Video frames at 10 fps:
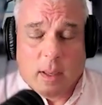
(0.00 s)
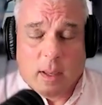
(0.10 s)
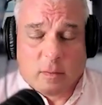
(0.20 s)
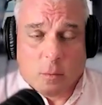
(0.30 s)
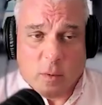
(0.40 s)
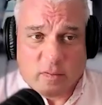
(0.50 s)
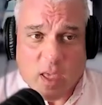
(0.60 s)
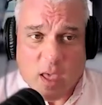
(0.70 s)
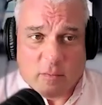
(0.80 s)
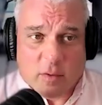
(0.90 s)
it's a
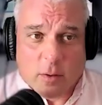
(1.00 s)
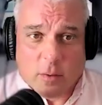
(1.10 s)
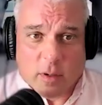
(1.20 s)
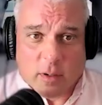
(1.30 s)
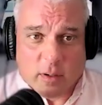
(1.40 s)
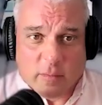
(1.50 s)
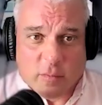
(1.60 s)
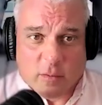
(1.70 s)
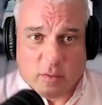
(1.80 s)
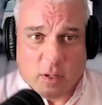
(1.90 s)
risk avenue. And
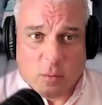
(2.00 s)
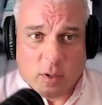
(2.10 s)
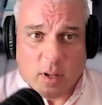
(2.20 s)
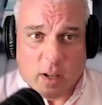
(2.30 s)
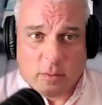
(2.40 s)
if there's anyone